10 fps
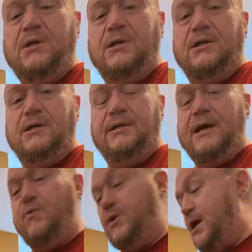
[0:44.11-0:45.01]
Now,
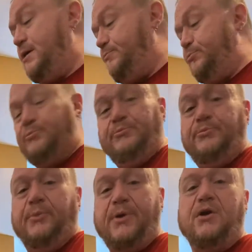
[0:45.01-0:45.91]
when I
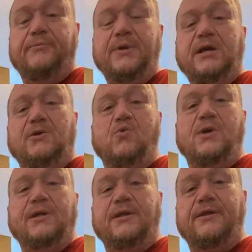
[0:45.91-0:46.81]
prepare a meal,
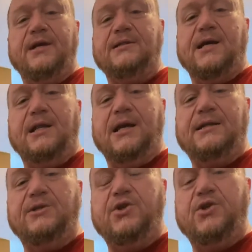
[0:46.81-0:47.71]
one of the things I like
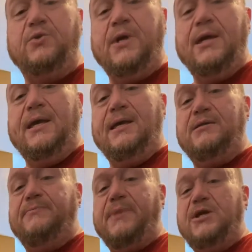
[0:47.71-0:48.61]
to do is
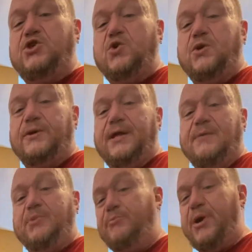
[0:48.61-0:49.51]
make sure that I
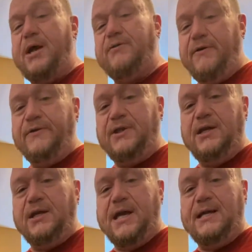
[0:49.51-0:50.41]
prepare
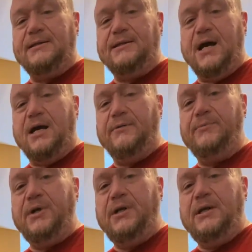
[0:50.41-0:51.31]
everything ahead of time.
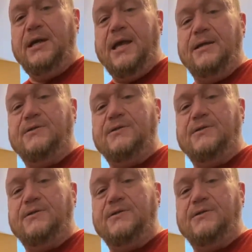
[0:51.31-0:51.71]
And